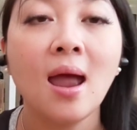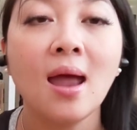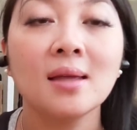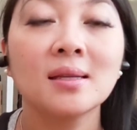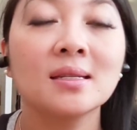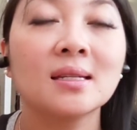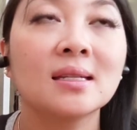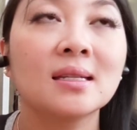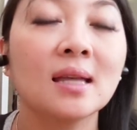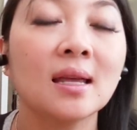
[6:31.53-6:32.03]

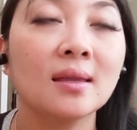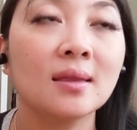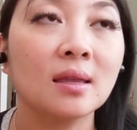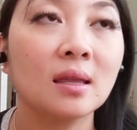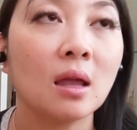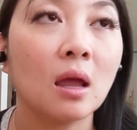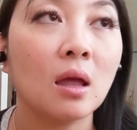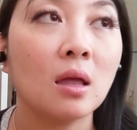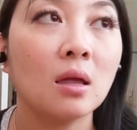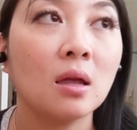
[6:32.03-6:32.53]
And she said,
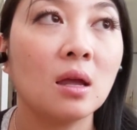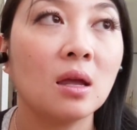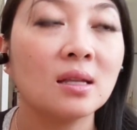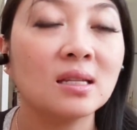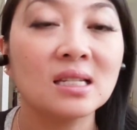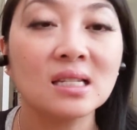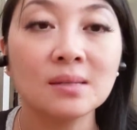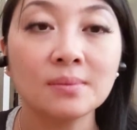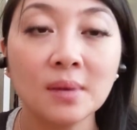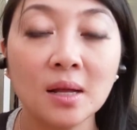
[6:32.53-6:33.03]

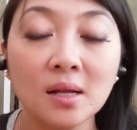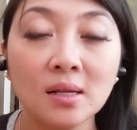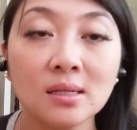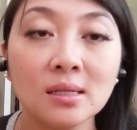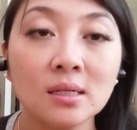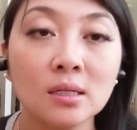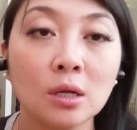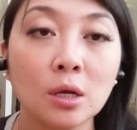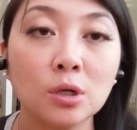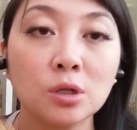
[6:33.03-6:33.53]
it
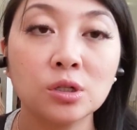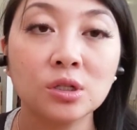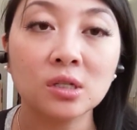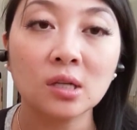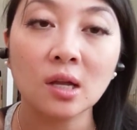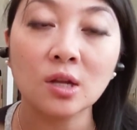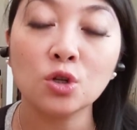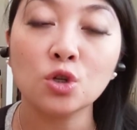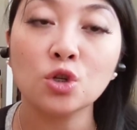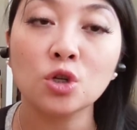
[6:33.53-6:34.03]
smells
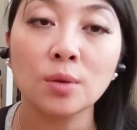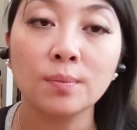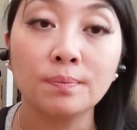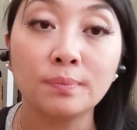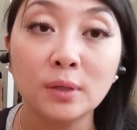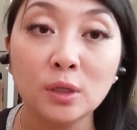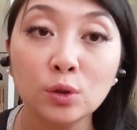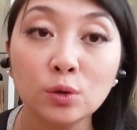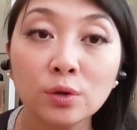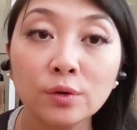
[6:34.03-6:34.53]
such a
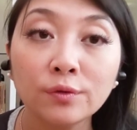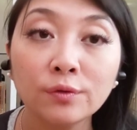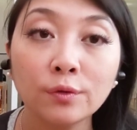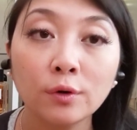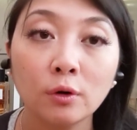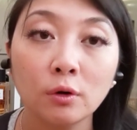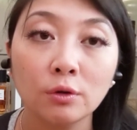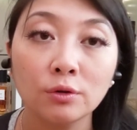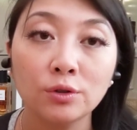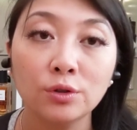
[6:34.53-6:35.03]

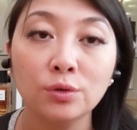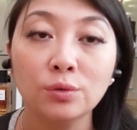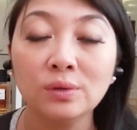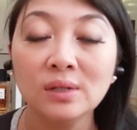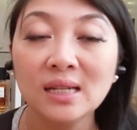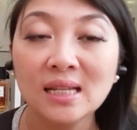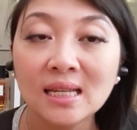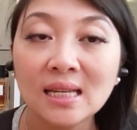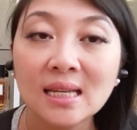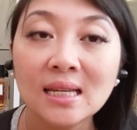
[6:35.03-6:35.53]
beautiful,
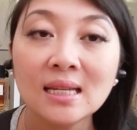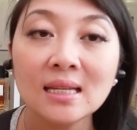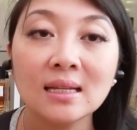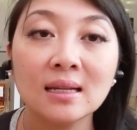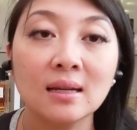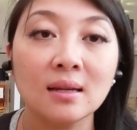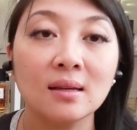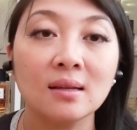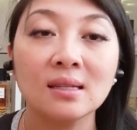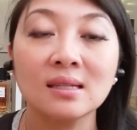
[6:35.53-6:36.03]

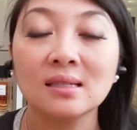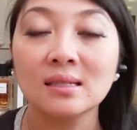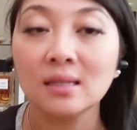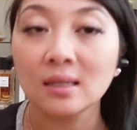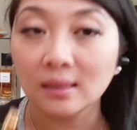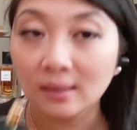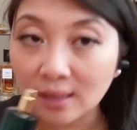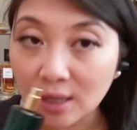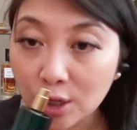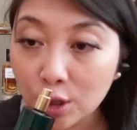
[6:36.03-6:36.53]
unique,
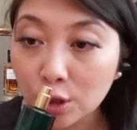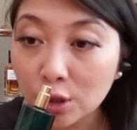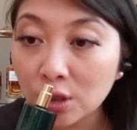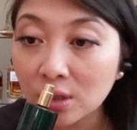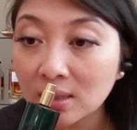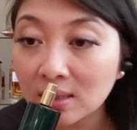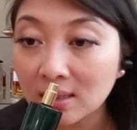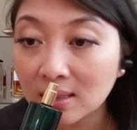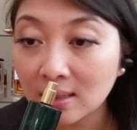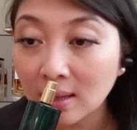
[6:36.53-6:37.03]

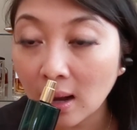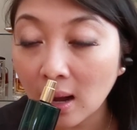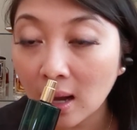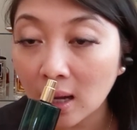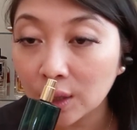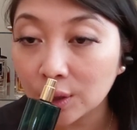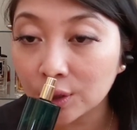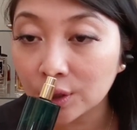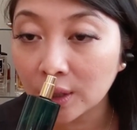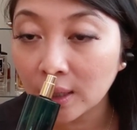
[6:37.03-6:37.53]
delicious
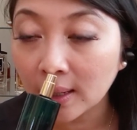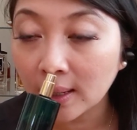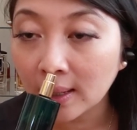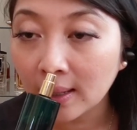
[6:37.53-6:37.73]
sillage.